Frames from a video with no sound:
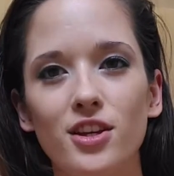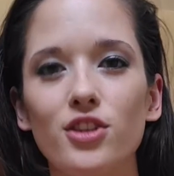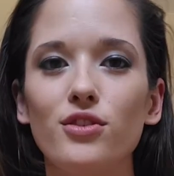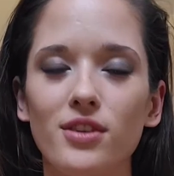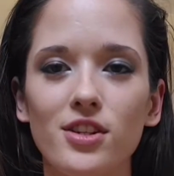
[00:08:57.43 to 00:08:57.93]

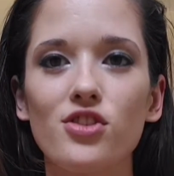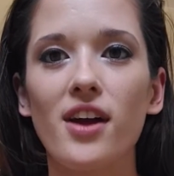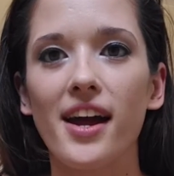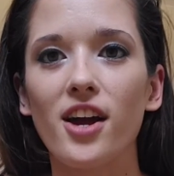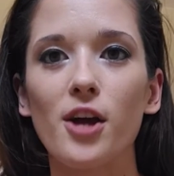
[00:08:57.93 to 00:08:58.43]
you could
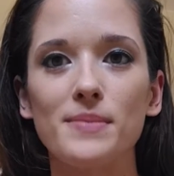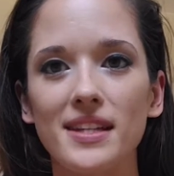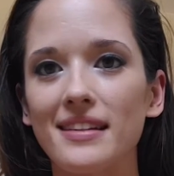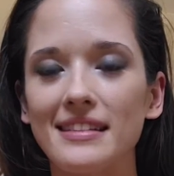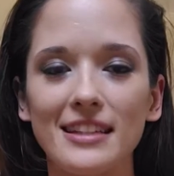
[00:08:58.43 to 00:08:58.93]
try carb
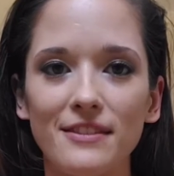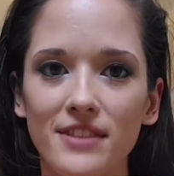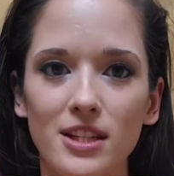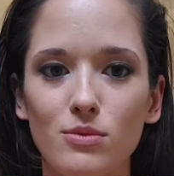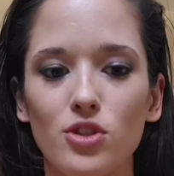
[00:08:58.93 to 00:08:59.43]
cycling if
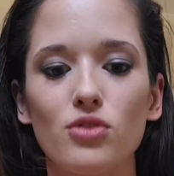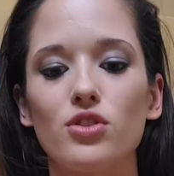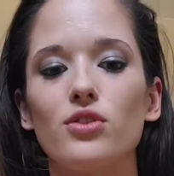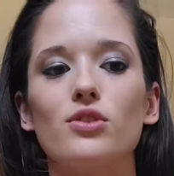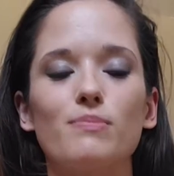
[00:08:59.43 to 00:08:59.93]
that's what you
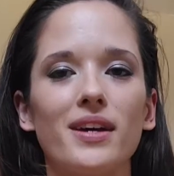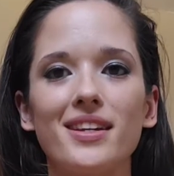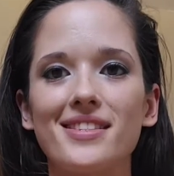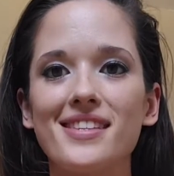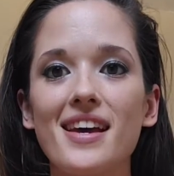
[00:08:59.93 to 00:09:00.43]
choose, but
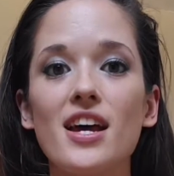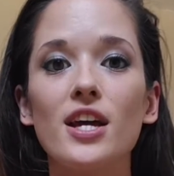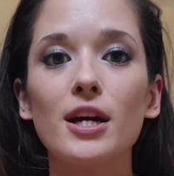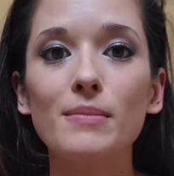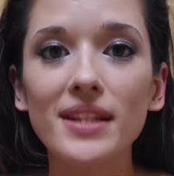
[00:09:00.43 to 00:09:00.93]
it's
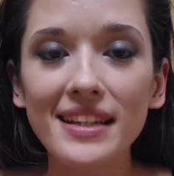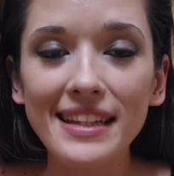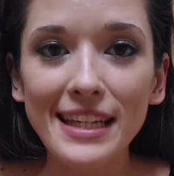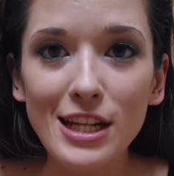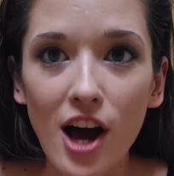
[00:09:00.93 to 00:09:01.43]

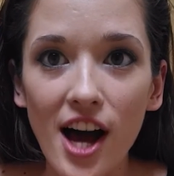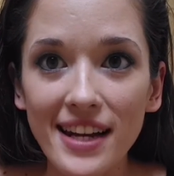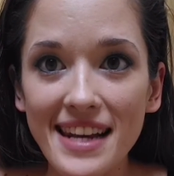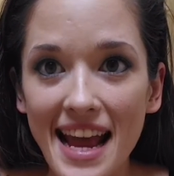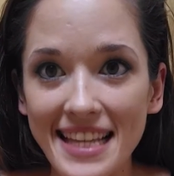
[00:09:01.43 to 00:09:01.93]
completely
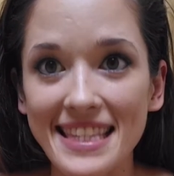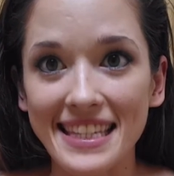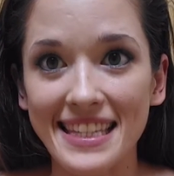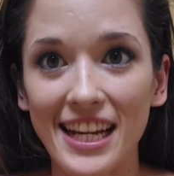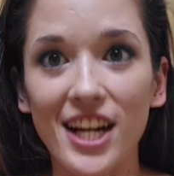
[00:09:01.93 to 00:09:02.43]
not
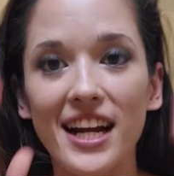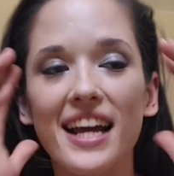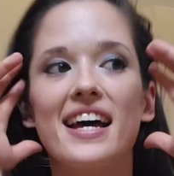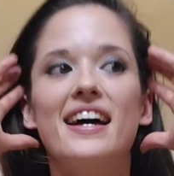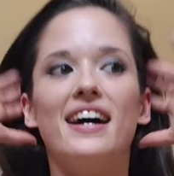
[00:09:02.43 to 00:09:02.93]

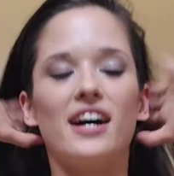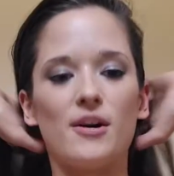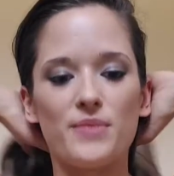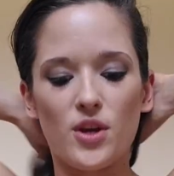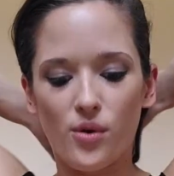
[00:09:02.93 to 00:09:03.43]
necessary.
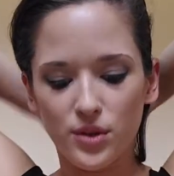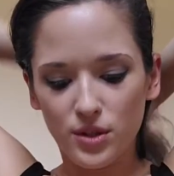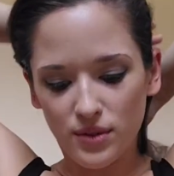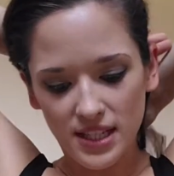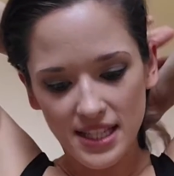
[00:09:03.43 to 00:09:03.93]
The only
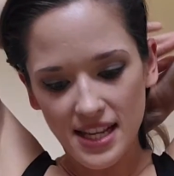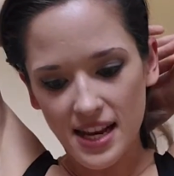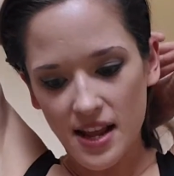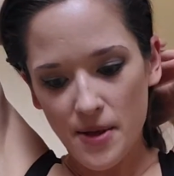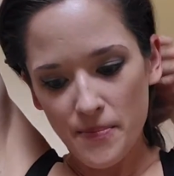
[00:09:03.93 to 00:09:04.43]

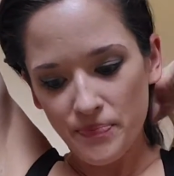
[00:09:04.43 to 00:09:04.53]
reason,